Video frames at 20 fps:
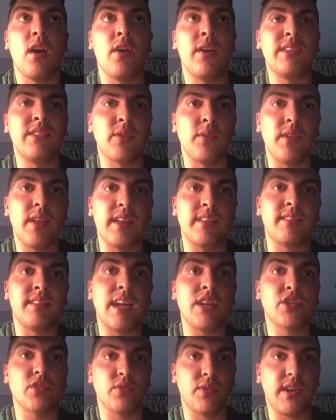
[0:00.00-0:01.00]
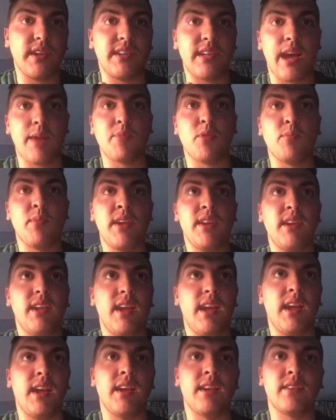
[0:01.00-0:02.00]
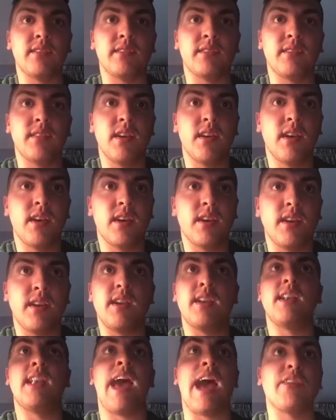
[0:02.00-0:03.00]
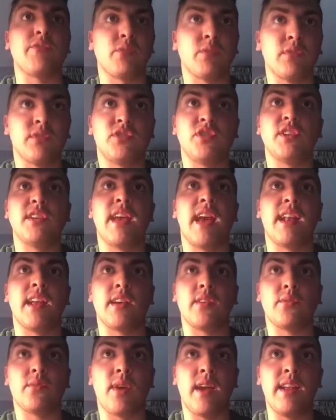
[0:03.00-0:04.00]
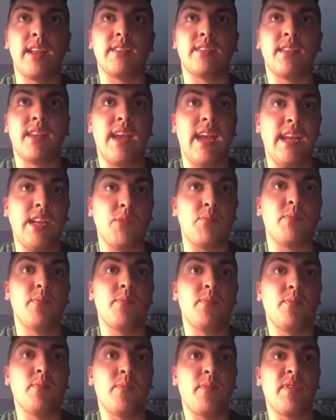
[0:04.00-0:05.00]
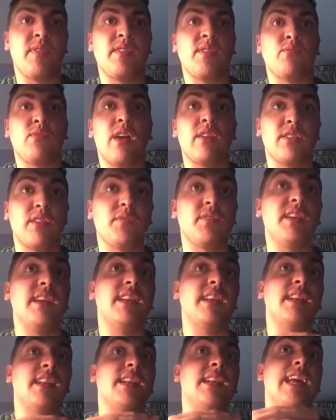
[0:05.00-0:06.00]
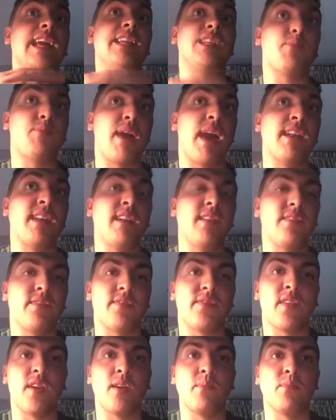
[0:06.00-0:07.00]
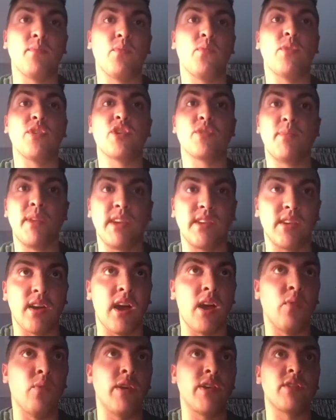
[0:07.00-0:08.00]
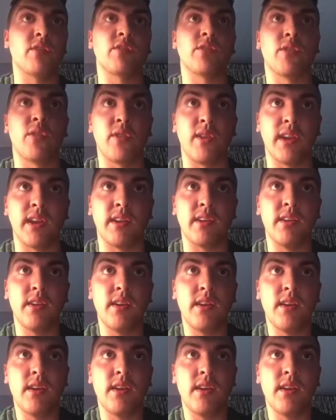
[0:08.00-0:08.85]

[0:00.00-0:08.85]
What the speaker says: All right, so essentially, temperament is natural, it's genetic, right? It's relatively independent from what you're being taught, what you're learning.